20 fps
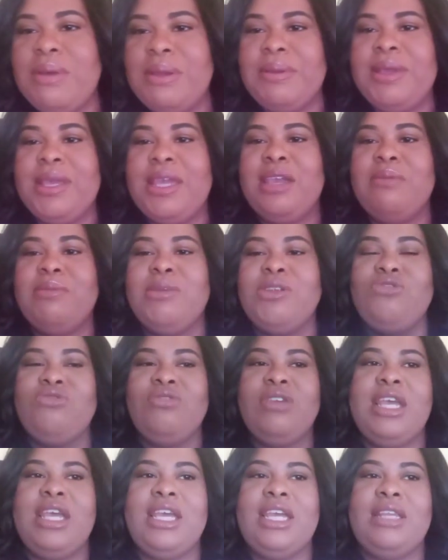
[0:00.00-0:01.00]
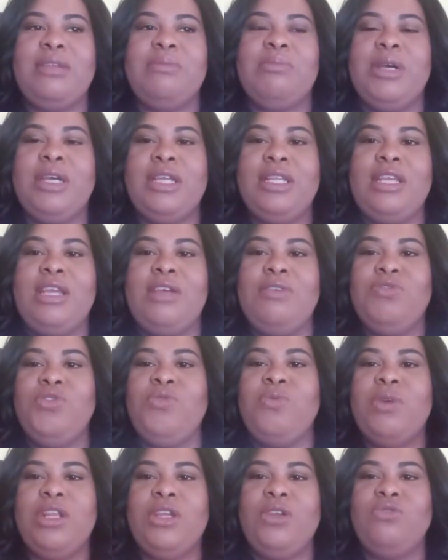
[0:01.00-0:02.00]
baby hair, but you can. But if
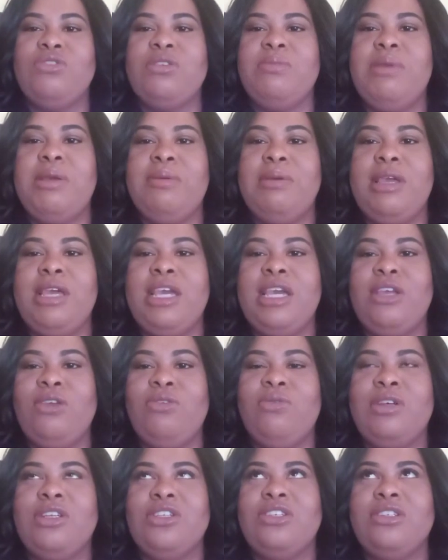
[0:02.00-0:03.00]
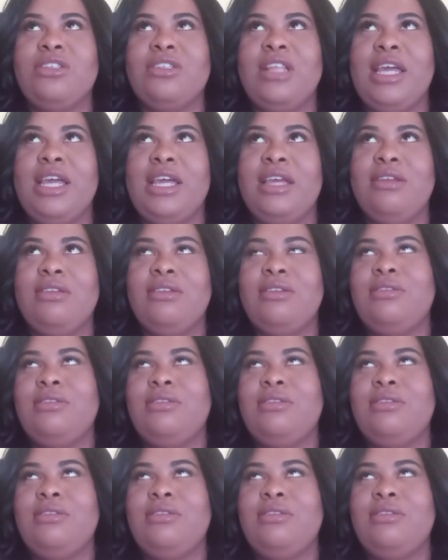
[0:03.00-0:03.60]
you want to use the baby hair, you can just like